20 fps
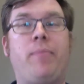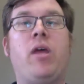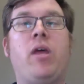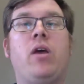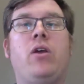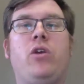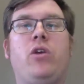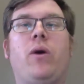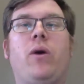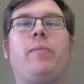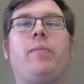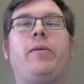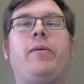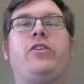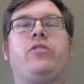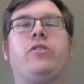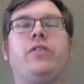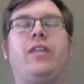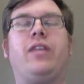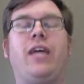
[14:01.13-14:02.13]
you want to make
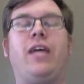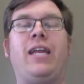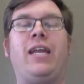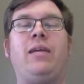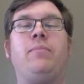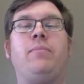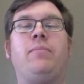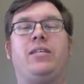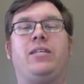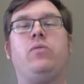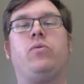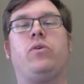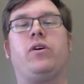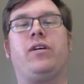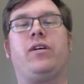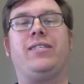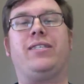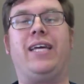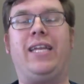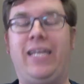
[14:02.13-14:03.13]
sure that any missing
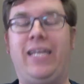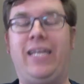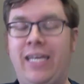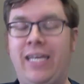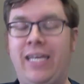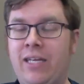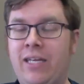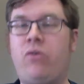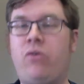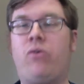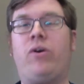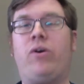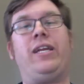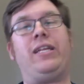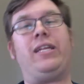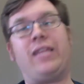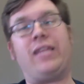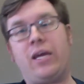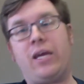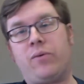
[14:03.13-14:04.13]
work is getting in, or any
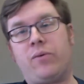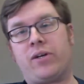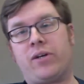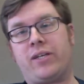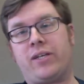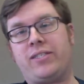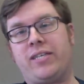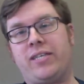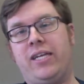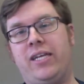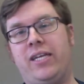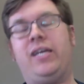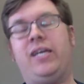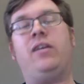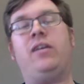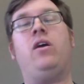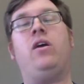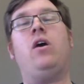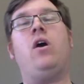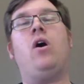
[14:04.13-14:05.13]
late work is getting
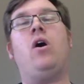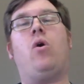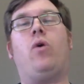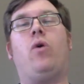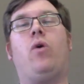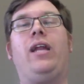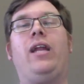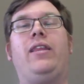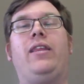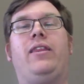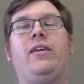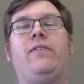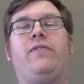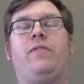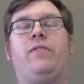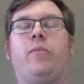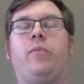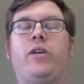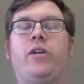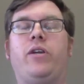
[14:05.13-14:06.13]
in, or anything
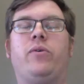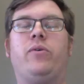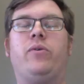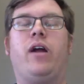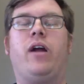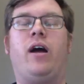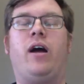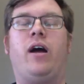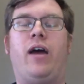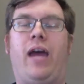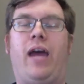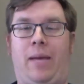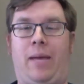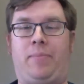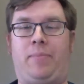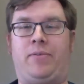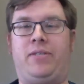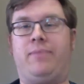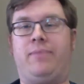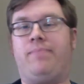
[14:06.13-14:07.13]
from when you were
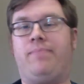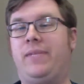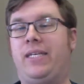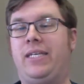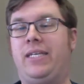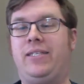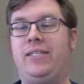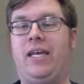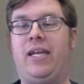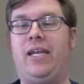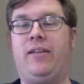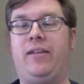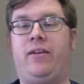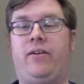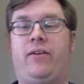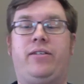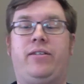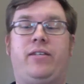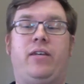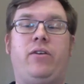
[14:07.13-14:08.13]
absent is getting there,
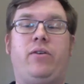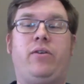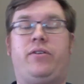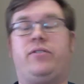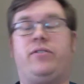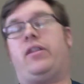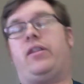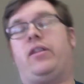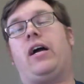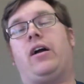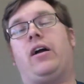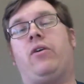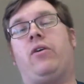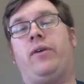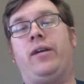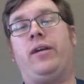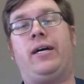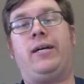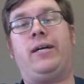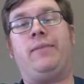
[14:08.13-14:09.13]
because I know there's a lot
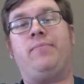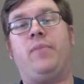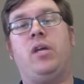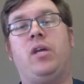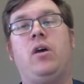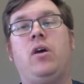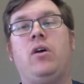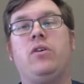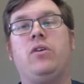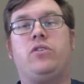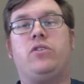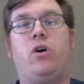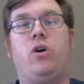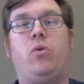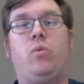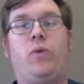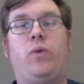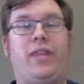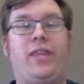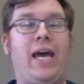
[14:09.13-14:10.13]
going on. So
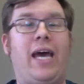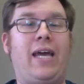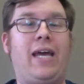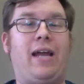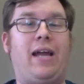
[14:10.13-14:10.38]
with that,